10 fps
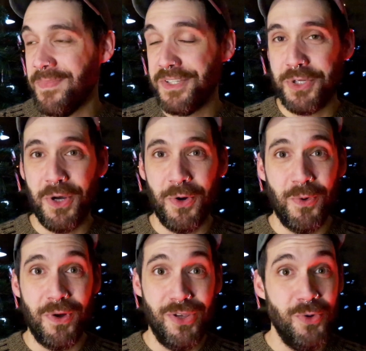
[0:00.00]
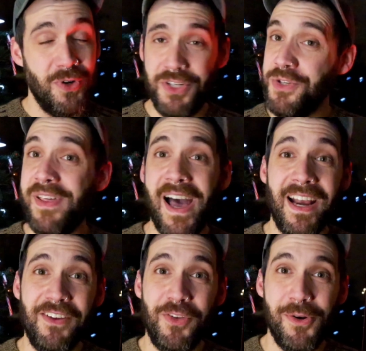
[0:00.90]
So you could do that
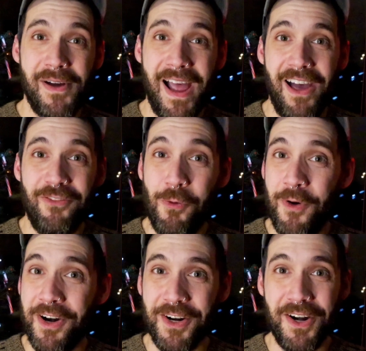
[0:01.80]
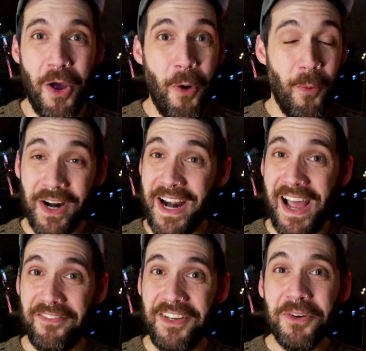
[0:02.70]
if you don't have 1 or
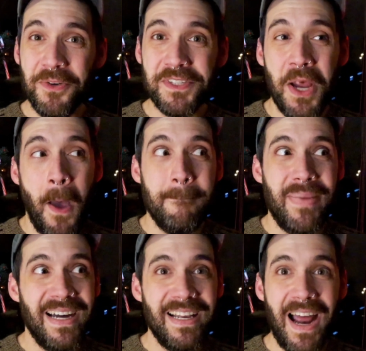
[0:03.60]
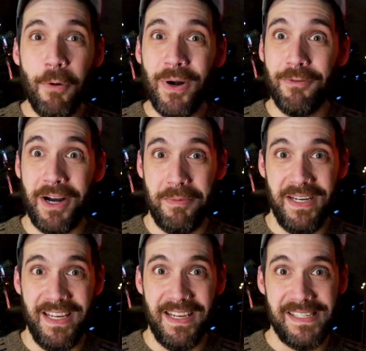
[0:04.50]
1.5 needles, but I wouldn't
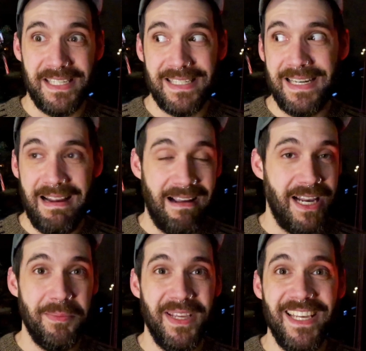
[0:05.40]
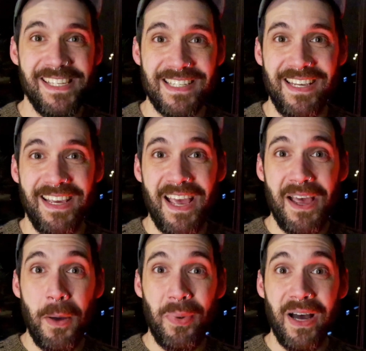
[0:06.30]
recommend it because it's not going to be easy.
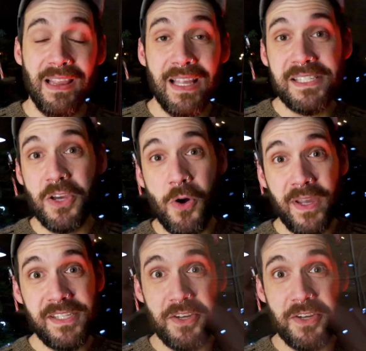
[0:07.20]
But let's go get